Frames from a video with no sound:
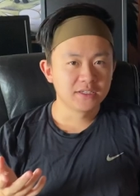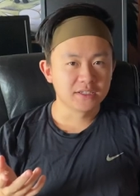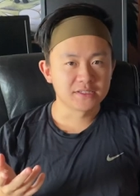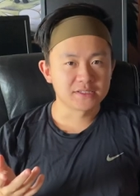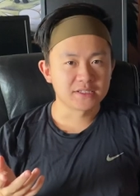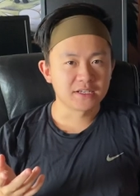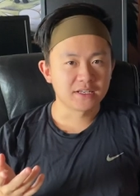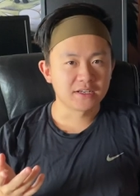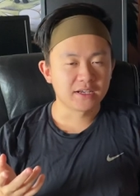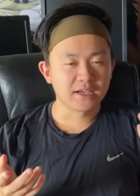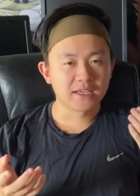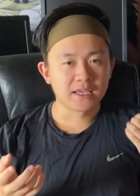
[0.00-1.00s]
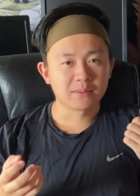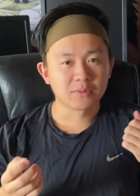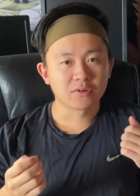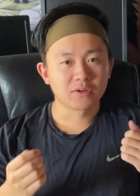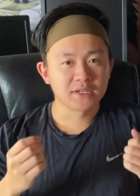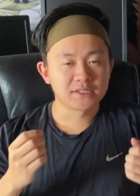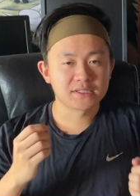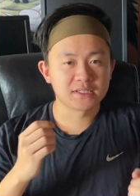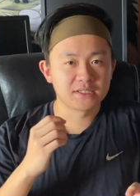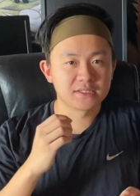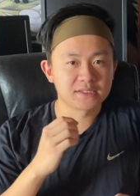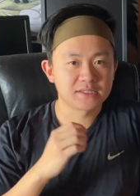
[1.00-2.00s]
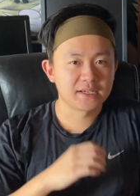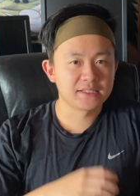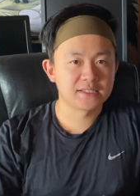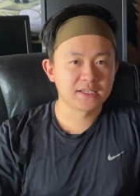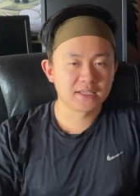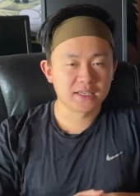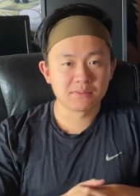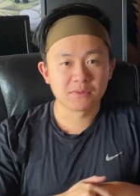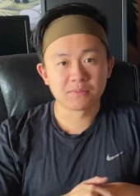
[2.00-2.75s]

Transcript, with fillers: Instead, I came across this SkyTech Gaming